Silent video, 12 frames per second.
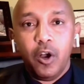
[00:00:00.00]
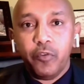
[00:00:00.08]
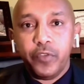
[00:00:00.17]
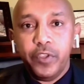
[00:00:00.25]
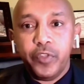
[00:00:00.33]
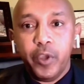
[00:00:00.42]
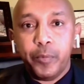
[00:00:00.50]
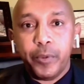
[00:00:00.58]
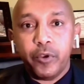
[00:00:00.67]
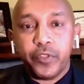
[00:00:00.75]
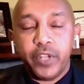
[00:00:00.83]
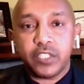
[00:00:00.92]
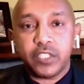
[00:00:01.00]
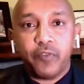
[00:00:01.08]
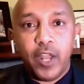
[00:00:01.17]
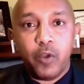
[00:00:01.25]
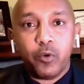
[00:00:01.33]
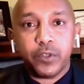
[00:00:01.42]
of Ethiopian Orthodox
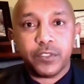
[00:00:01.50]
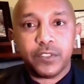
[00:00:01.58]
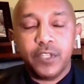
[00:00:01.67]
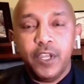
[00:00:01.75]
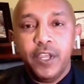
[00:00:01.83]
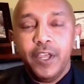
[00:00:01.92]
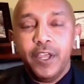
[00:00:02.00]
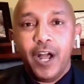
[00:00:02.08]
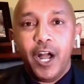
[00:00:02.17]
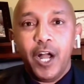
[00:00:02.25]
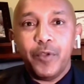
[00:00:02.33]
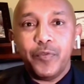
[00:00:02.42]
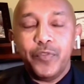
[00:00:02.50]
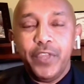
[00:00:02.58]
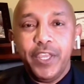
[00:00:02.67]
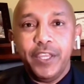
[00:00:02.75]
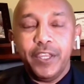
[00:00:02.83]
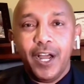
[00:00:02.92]
followers,
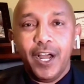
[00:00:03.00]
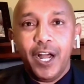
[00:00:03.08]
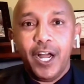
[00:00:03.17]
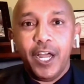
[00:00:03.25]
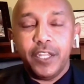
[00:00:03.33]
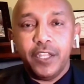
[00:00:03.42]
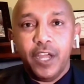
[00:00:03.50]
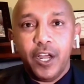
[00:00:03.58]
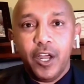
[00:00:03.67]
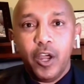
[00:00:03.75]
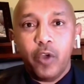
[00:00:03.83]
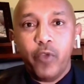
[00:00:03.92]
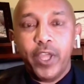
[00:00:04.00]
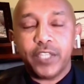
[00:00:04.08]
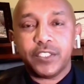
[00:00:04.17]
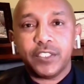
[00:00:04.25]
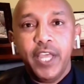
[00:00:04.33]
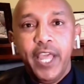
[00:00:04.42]
the
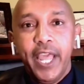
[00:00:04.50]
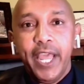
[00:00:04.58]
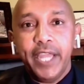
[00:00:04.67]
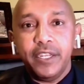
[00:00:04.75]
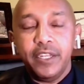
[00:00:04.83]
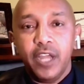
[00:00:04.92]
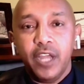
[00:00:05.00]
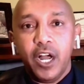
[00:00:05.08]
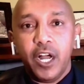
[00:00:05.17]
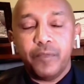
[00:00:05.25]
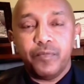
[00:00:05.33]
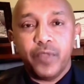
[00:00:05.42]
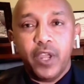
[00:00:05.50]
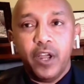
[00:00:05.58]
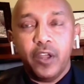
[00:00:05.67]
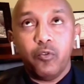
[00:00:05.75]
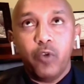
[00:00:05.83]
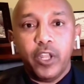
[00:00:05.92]
arrest and
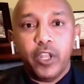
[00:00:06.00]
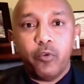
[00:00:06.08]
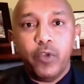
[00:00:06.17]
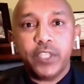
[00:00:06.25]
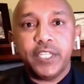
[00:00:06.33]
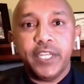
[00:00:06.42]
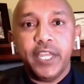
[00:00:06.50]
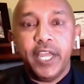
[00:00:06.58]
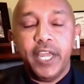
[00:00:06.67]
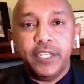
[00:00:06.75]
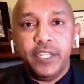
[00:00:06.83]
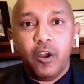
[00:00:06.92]
arresting and